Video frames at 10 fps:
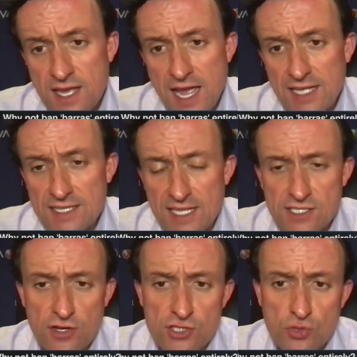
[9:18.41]
and that's
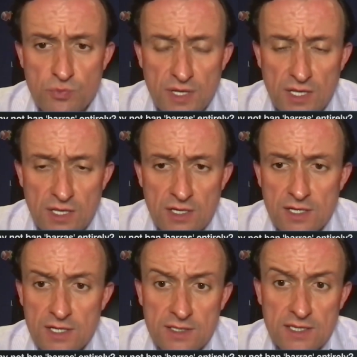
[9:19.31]
going to be
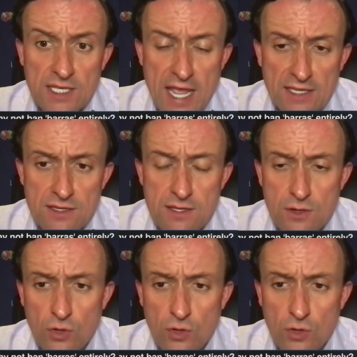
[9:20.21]
the end